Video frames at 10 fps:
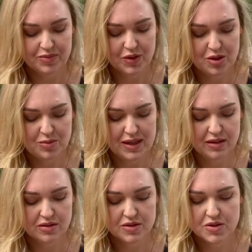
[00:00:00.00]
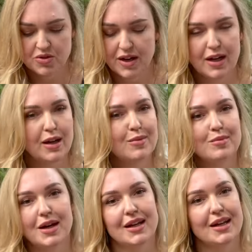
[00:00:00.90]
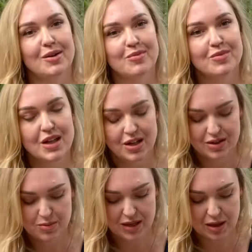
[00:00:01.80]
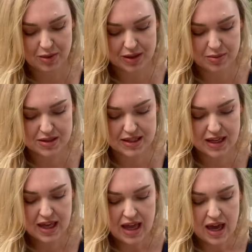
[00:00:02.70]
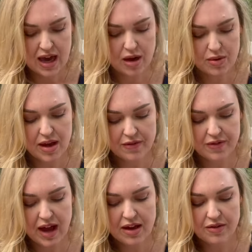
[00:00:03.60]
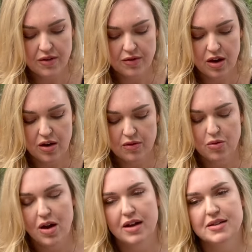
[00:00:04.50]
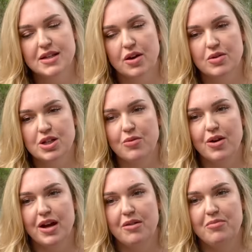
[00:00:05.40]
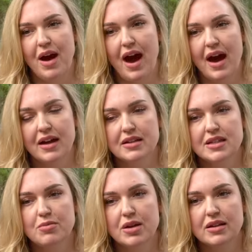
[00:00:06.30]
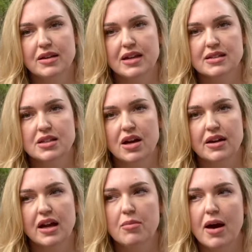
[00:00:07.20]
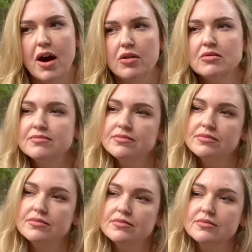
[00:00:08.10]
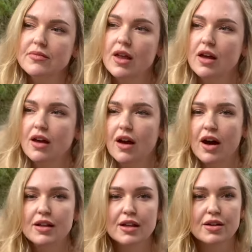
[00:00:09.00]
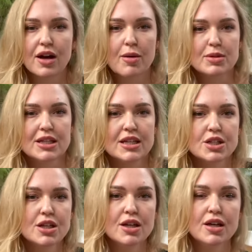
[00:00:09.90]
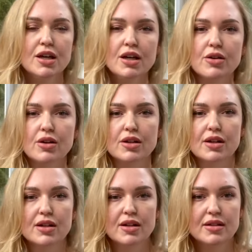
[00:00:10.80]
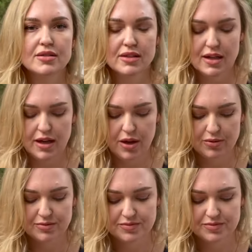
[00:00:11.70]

Could be straight up money, you know, depending upon the person. We have Five of Wands here, which I want to unpack. Typically, that's talking about a little competition or a little, you know,